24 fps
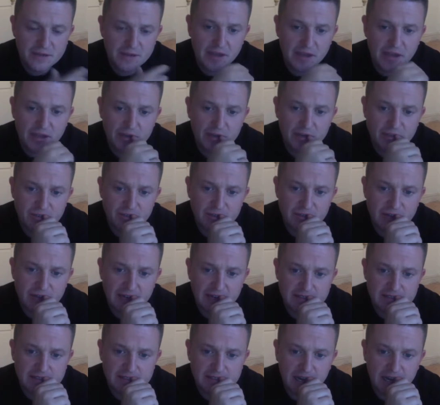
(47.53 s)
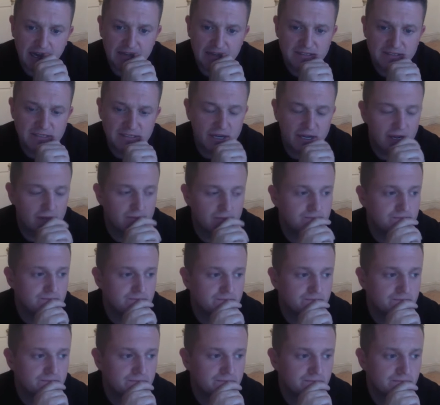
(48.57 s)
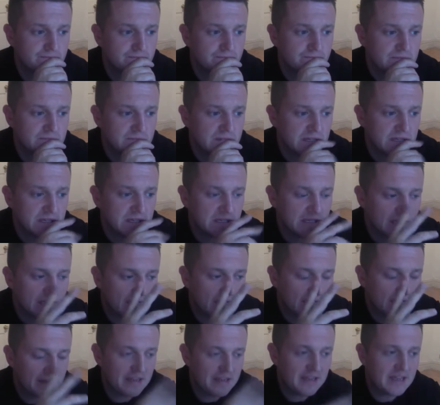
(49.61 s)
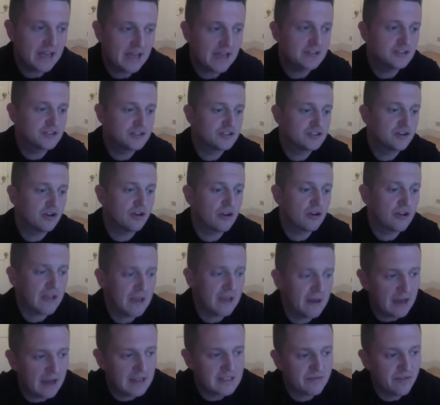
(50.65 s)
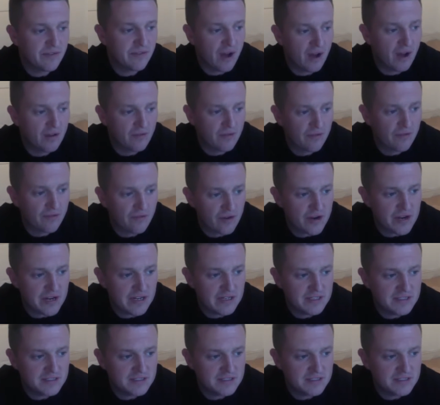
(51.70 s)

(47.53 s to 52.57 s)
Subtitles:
They're going to do that. And again, just I look at it as a father of three.